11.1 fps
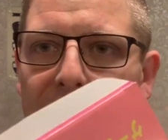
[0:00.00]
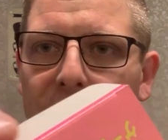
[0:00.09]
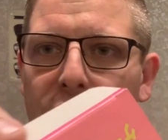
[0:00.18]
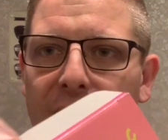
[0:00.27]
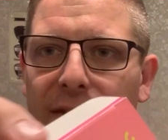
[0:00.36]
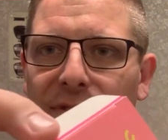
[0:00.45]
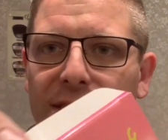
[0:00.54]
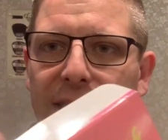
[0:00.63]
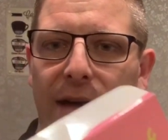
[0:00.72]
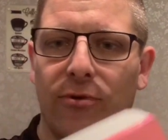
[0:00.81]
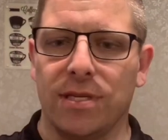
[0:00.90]
if you can't fix
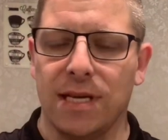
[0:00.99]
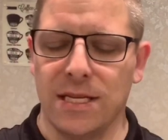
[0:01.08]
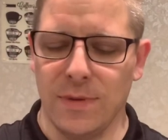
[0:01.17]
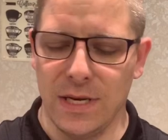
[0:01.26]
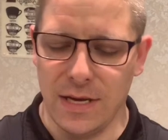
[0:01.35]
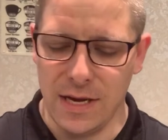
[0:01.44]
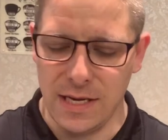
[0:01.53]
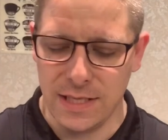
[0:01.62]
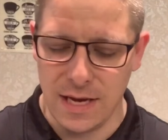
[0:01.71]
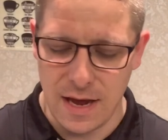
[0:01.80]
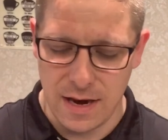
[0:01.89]
that once that's been done,
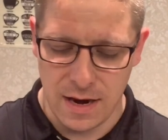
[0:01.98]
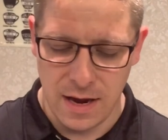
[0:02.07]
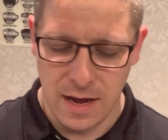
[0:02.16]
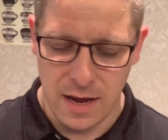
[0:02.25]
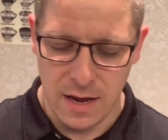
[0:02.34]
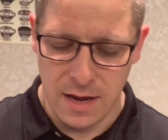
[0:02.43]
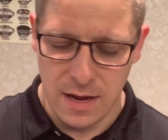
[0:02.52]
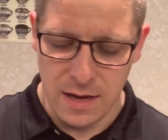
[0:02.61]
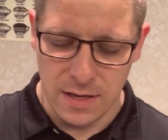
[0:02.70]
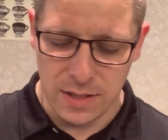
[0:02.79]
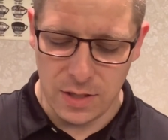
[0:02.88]
it's done.
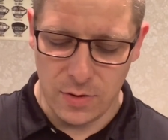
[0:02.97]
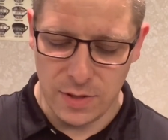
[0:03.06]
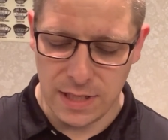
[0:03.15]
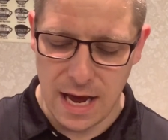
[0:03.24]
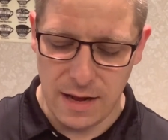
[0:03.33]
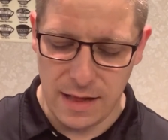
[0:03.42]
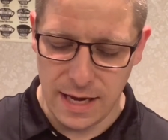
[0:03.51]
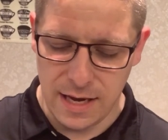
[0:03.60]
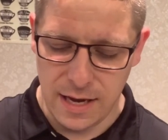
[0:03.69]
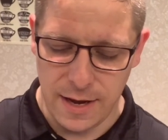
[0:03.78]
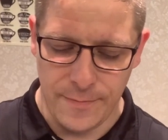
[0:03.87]
So it's kind of
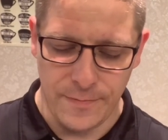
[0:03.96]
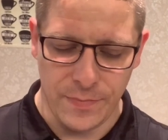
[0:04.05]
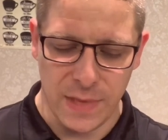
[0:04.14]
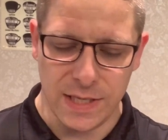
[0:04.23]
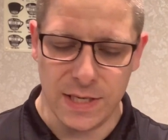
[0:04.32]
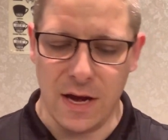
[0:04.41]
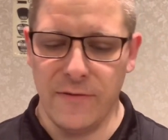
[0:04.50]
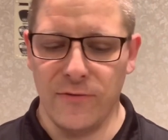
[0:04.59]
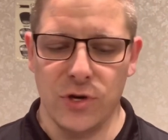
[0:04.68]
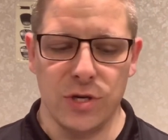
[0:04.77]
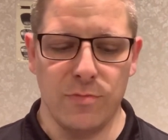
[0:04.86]
like It's not a
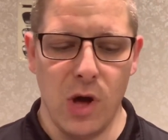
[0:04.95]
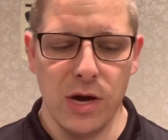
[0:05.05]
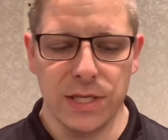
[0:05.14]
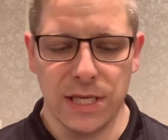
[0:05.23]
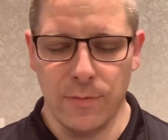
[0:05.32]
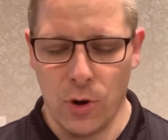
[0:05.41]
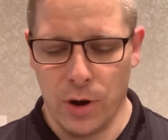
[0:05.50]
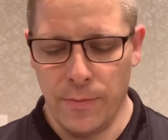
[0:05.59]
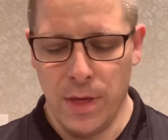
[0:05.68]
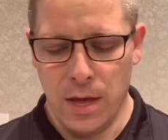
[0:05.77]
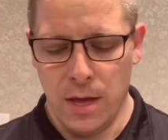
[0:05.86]
virgin box anymore.
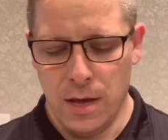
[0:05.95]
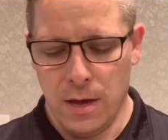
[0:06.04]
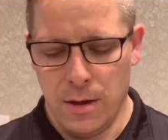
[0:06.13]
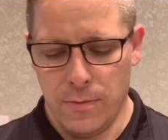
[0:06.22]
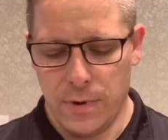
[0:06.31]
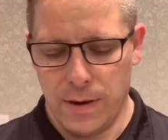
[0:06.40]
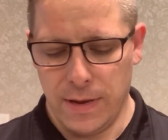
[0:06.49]
But I